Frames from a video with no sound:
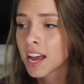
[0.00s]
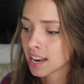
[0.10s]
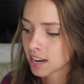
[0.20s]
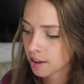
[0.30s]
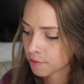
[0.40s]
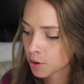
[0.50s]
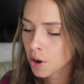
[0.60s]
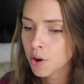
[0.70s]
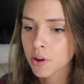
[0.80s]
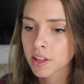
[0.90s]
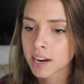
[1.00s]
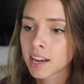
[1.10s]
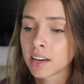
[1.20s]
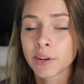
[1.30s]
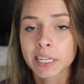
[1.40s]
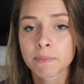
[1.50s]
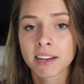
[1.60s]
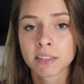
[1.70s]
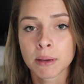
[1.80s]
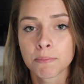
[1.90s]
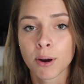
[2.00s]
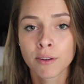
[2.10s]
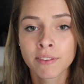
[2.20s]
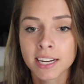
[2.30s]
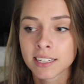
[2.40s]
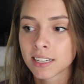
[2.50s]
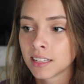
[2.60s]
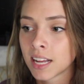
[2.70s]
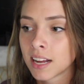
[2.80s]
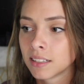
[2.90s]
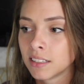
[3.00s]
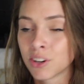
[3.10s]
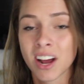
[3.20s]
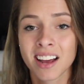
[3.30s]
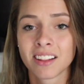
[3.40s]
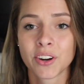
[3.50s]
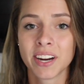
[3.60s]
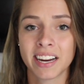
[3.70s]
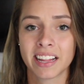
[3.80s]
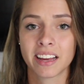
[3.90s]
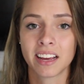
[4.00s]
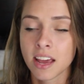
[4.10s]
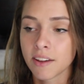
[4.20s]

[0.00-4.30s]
And if you go to a clinic and you expect to be perfect, then you're not gonna learn anything.